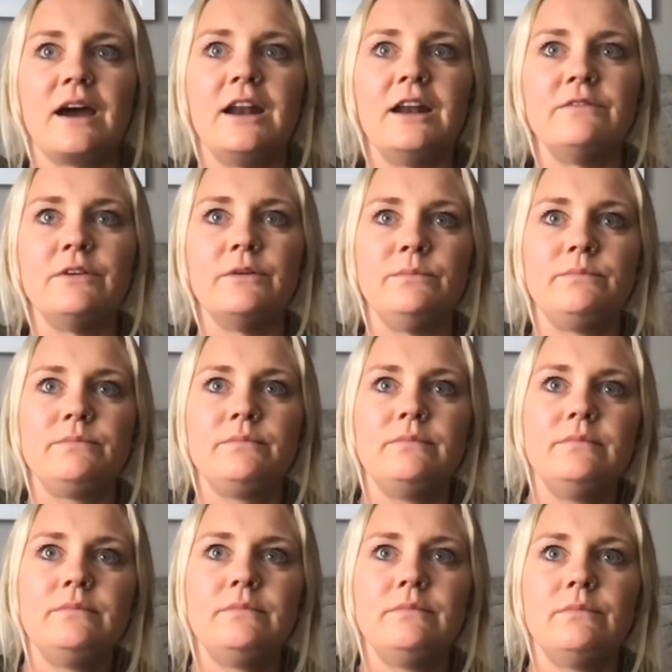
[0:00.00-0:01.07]
kind of
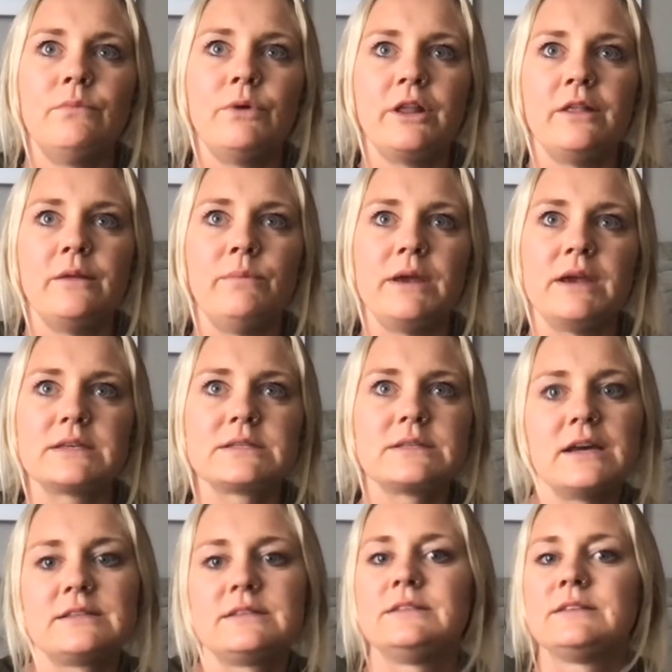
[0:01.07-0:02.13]
one of the biggest
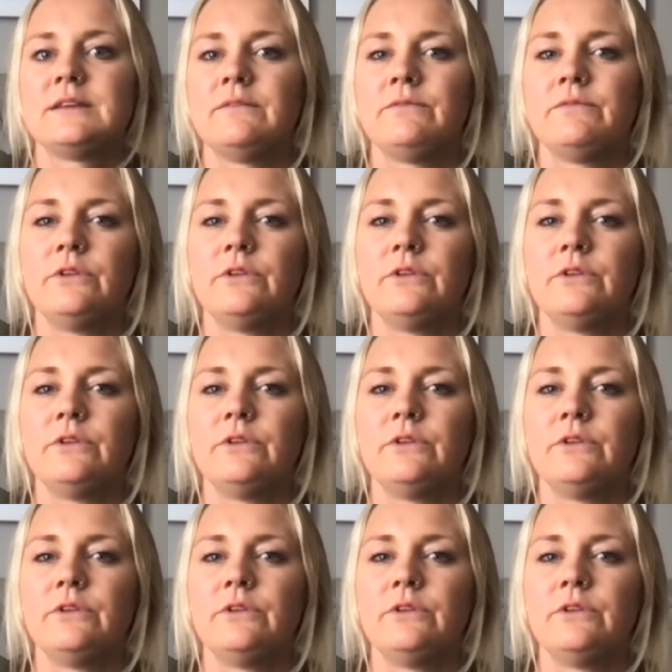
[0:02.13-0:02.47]
lessons I've